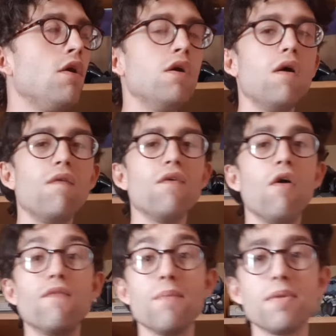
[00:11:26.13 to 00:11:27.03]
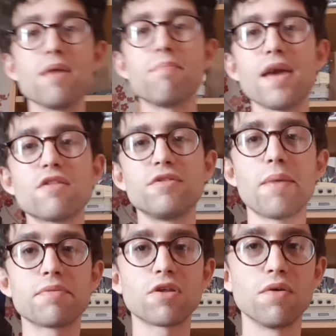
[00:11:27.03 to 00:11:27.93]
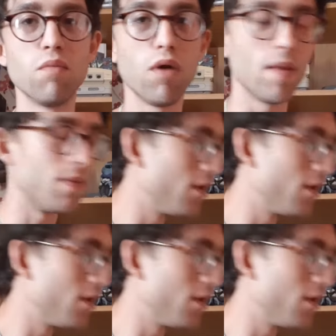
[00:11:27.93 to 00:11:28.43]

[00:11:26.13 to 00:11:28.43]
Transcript: of it being based on Episode 1,